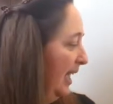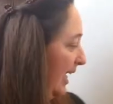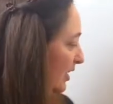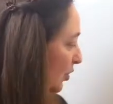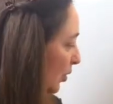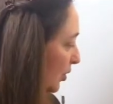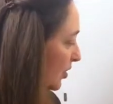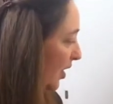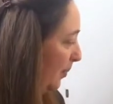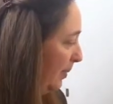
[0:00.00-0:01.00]
It
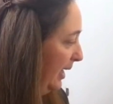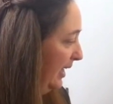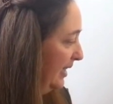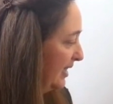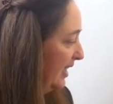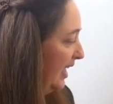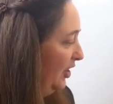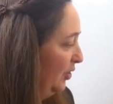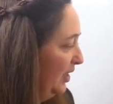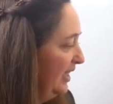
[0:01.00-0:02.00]
also means that
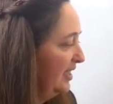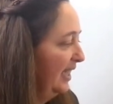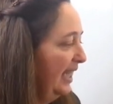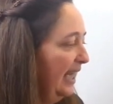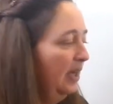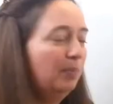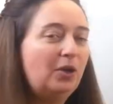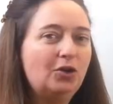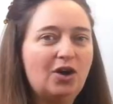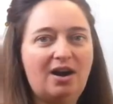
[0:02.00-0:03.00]
you need to keep
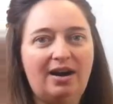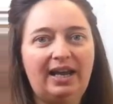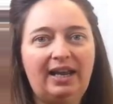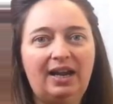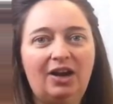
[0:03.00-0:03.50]
your eye